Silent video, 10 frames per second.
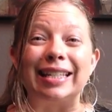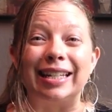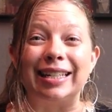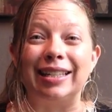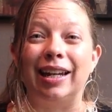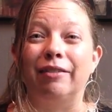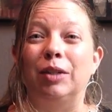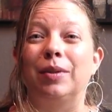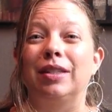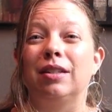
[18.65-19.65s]
this that
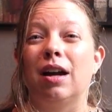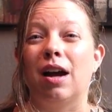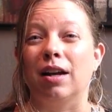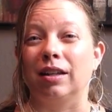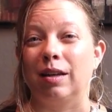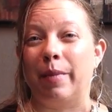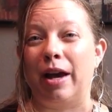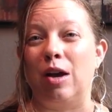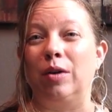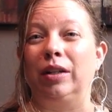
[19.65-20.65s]
everyone's talking
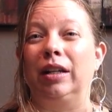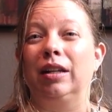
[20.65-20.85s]
about